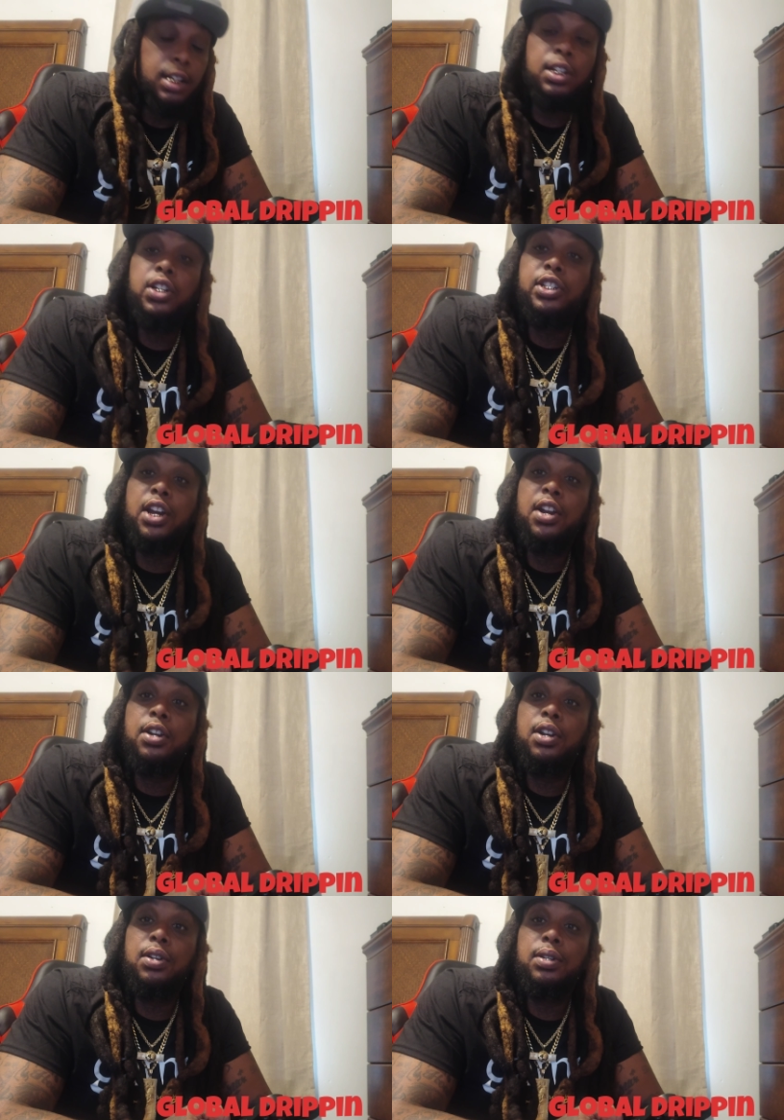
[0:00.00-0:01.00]
Little
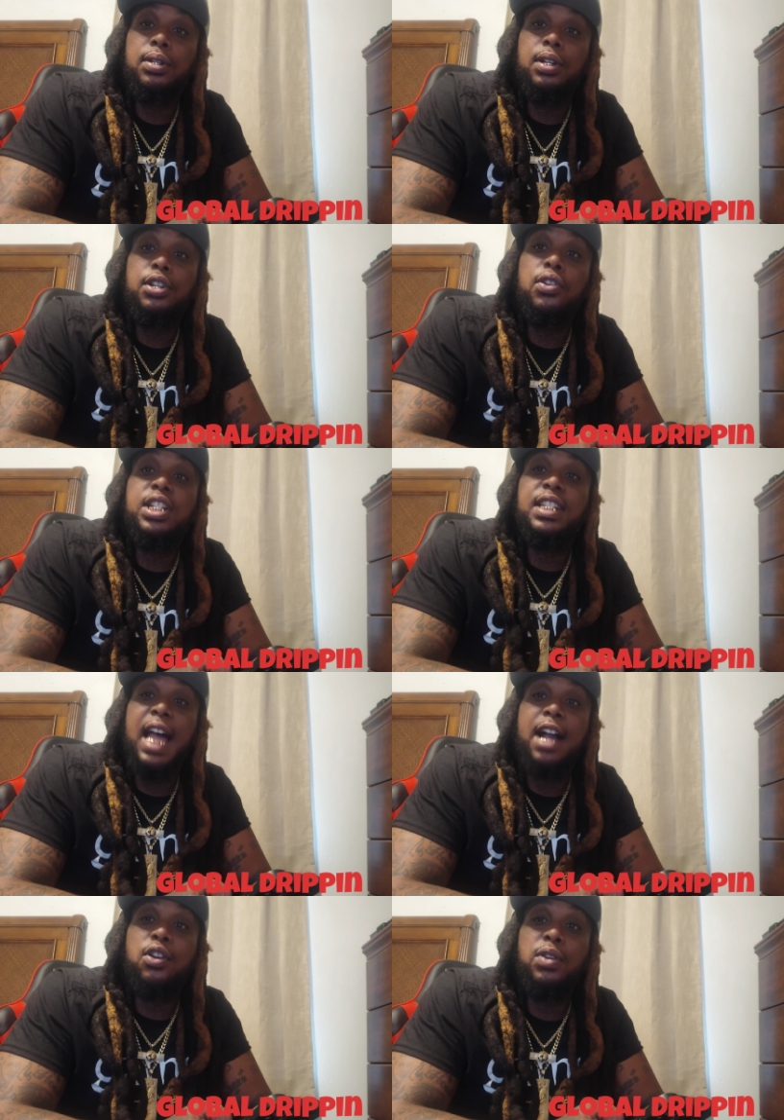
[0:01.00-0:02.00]
Durk, you is
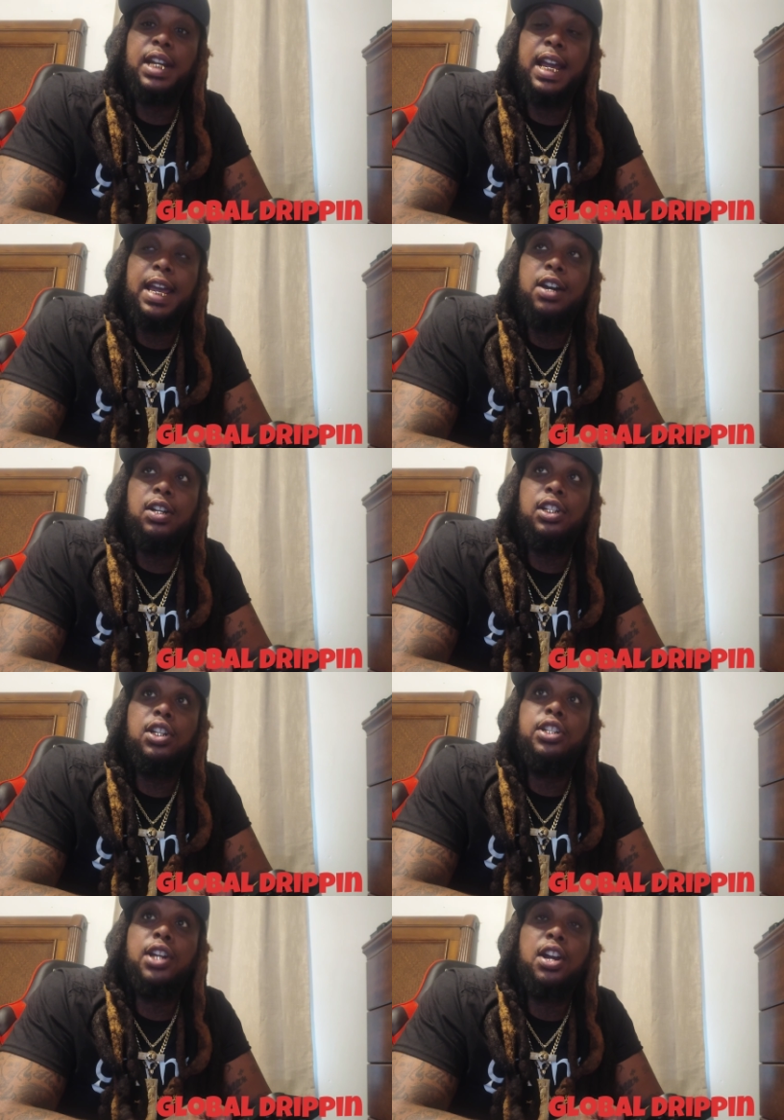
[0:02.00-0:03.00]
not going to hell.
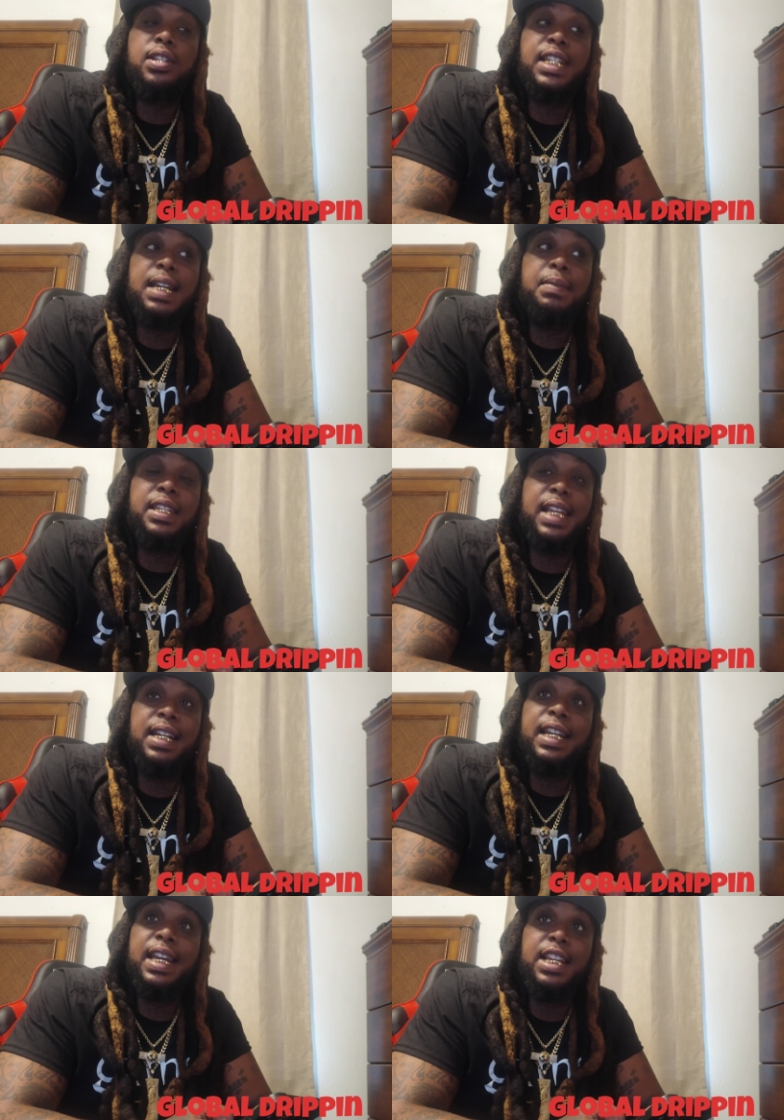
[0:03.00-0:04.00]
Little Durk seemed to
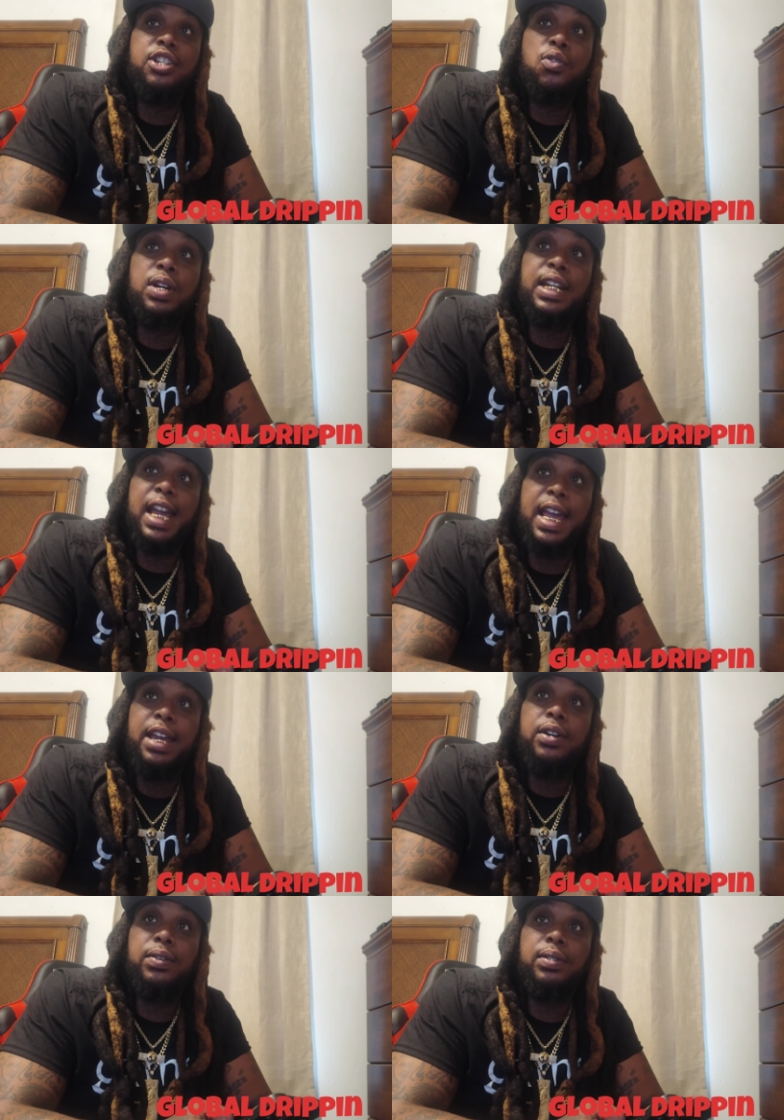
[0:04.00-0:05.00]
think that he's going to
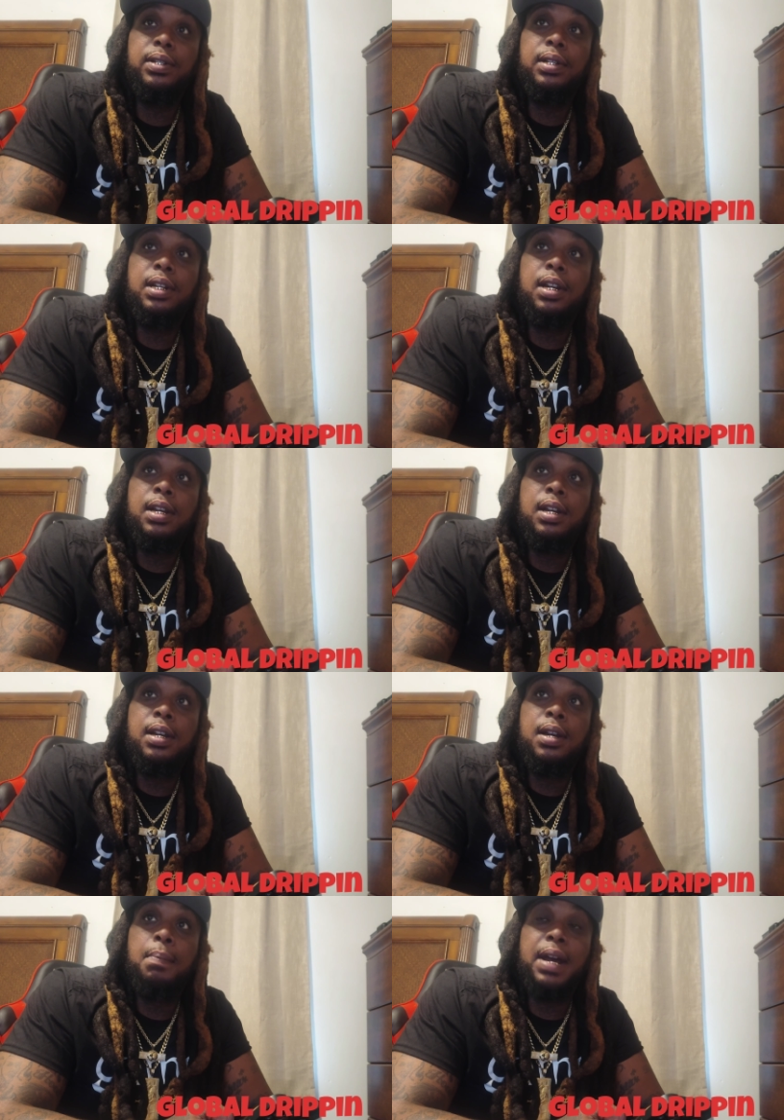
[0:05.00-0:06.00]
hell.
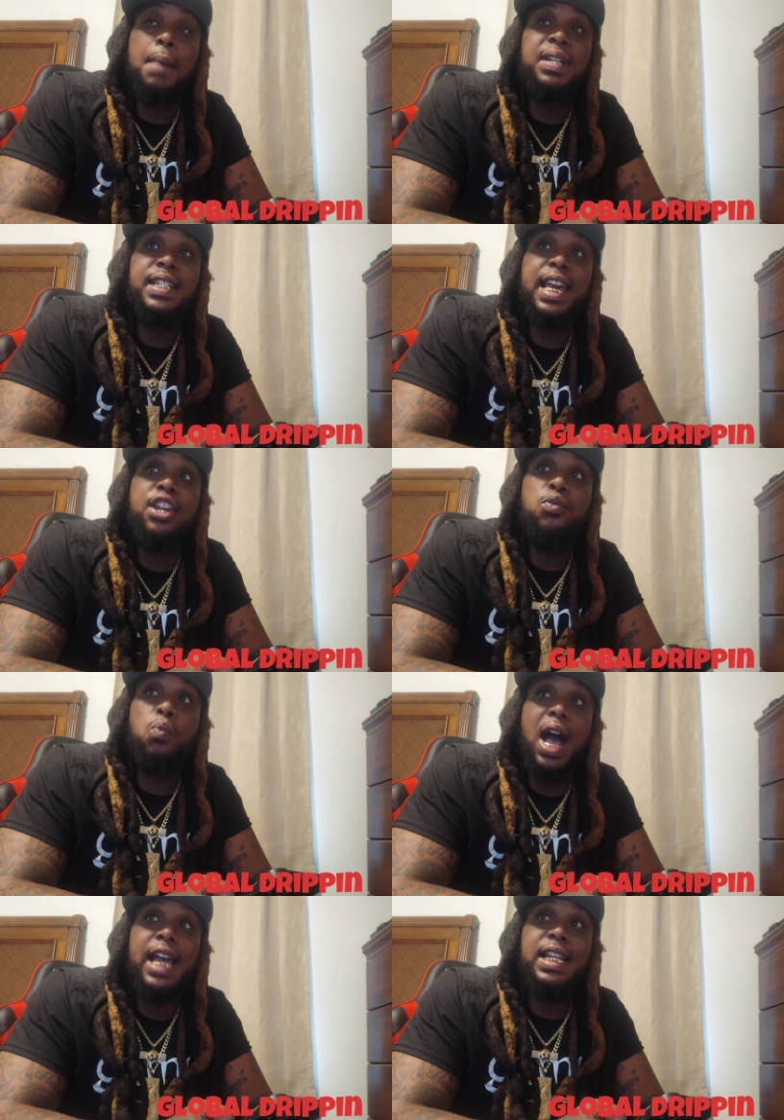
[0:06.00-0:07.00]
But I'm gonna tell you
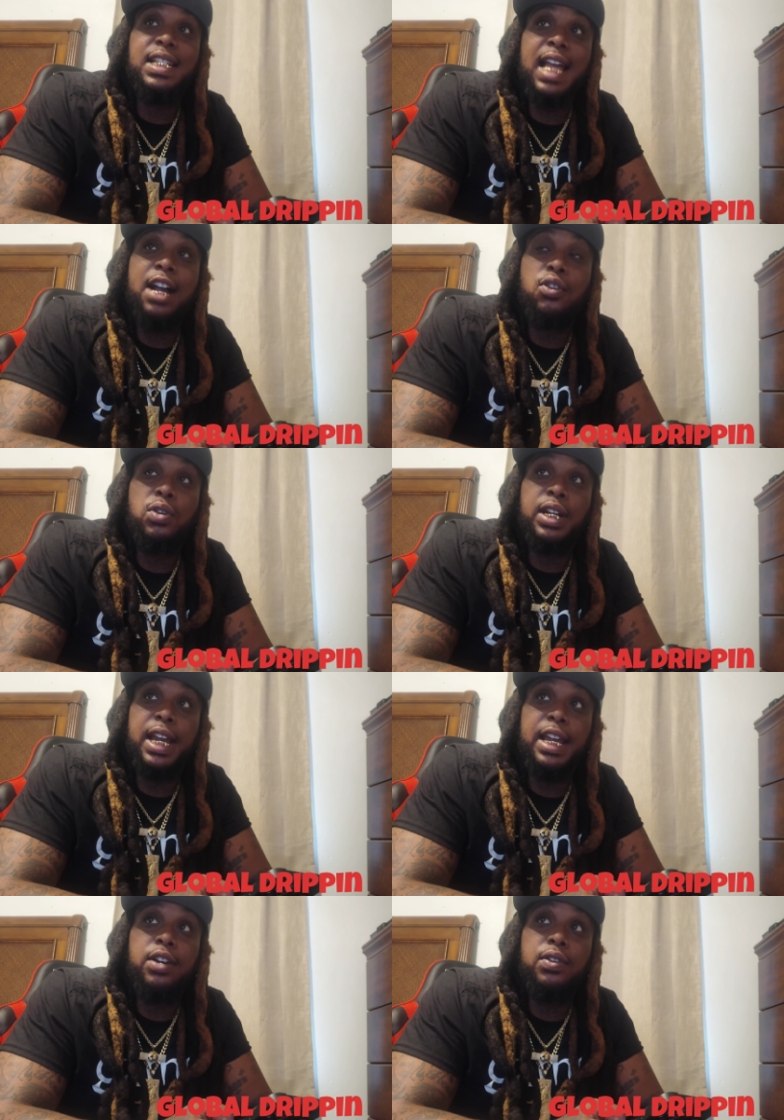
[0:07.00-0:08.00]
why he's not going
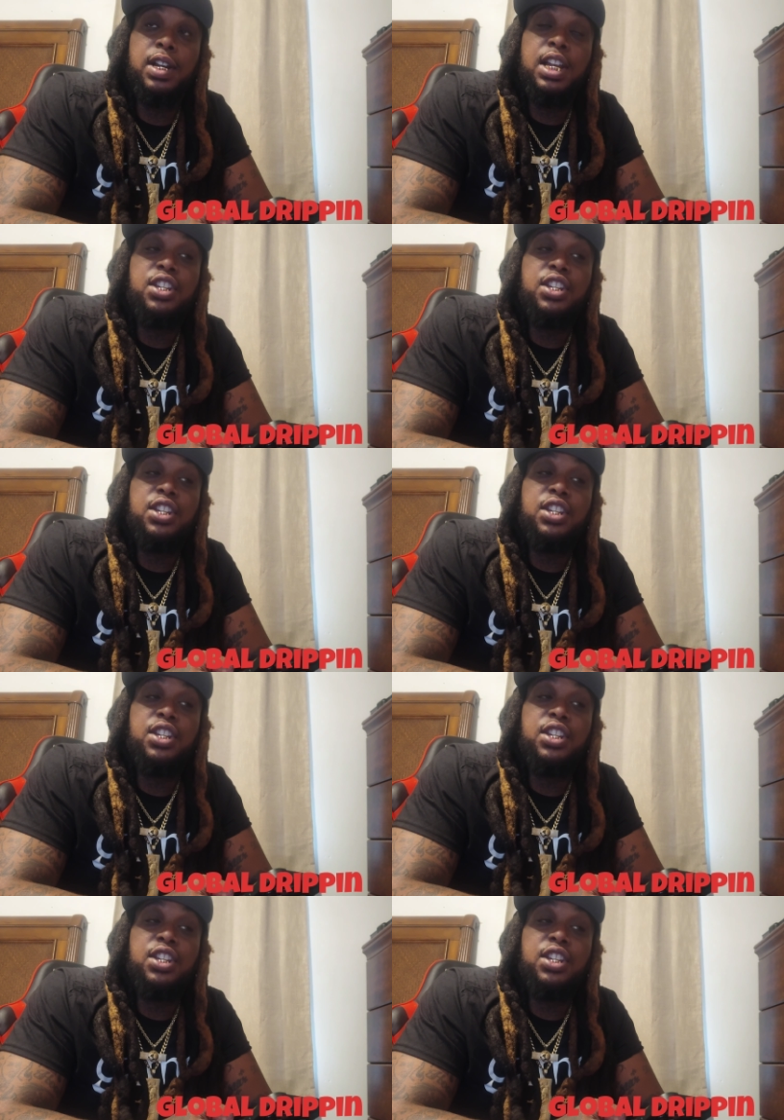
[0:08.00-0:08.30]
to hell.